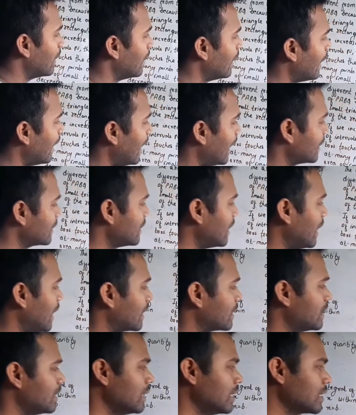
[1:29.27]
x
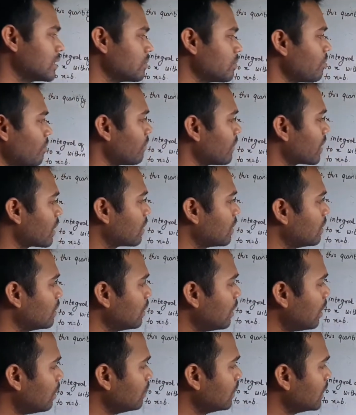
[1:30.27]
axis.
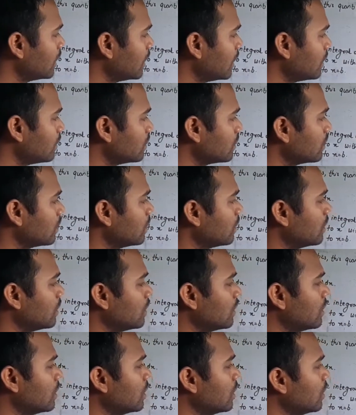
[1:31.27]
Now here
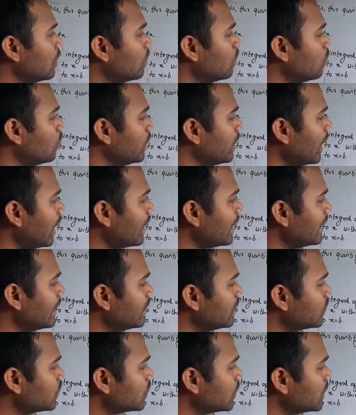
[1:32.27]
we are
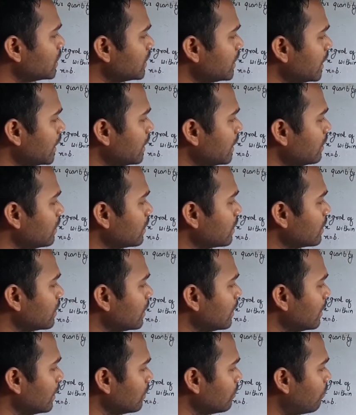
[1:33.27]
interested
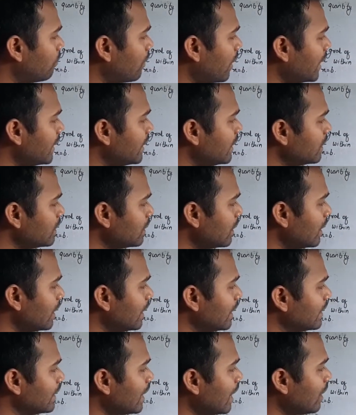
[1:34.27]
in finding the
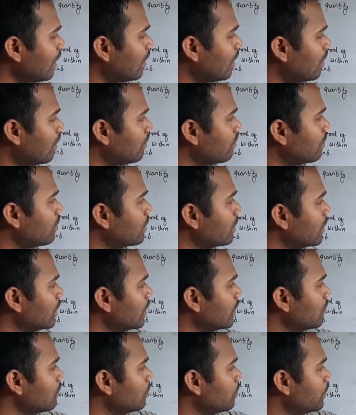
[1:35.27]
area of
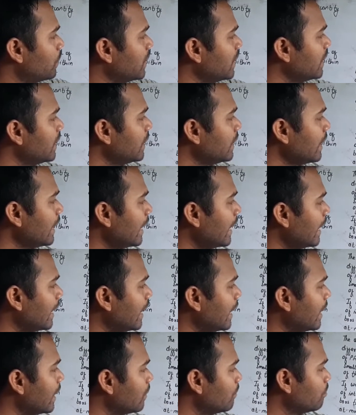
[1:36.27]

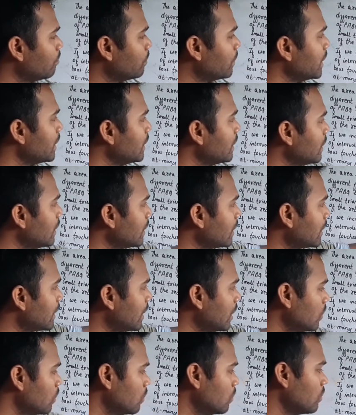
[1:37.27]

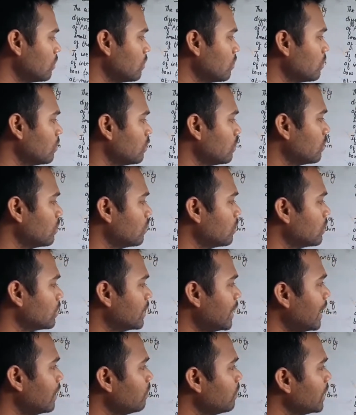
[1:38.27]
PABQ.
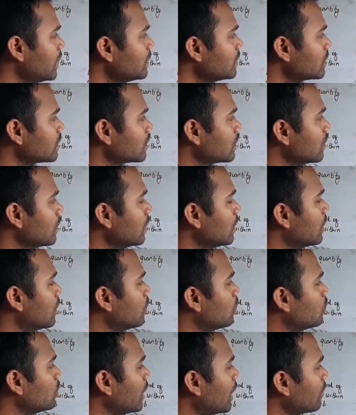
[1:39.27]
That means
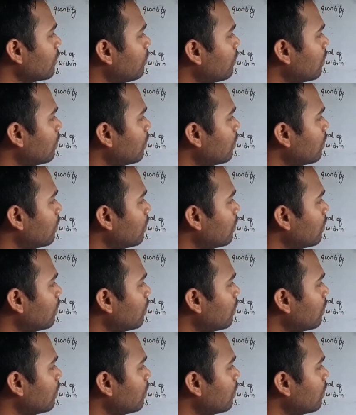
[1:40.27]
we are